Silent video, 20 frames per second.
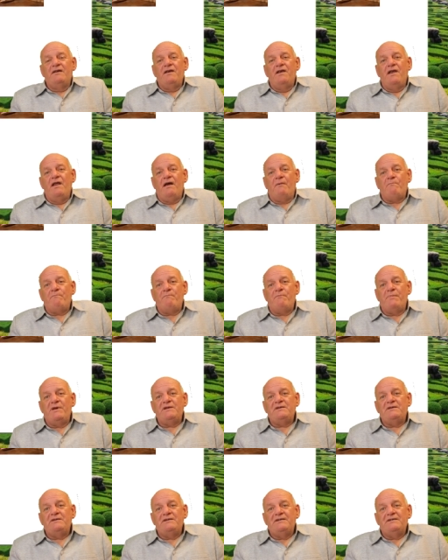
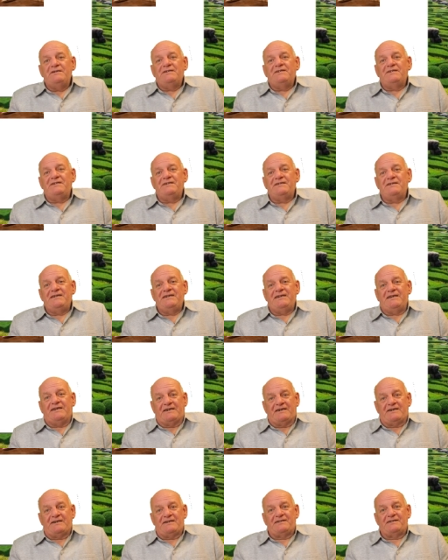Number
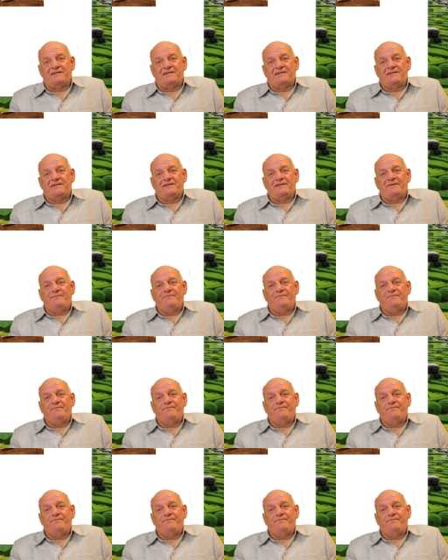six.